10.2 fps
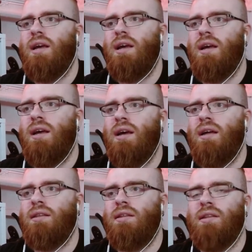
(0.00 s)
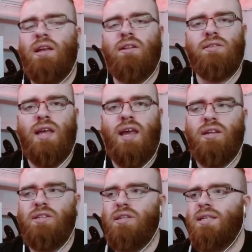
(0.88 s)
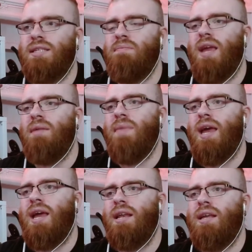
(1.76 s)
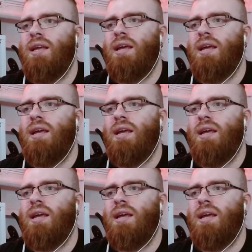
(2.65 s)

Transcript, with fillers: uh, that Nicolas Cage is the main man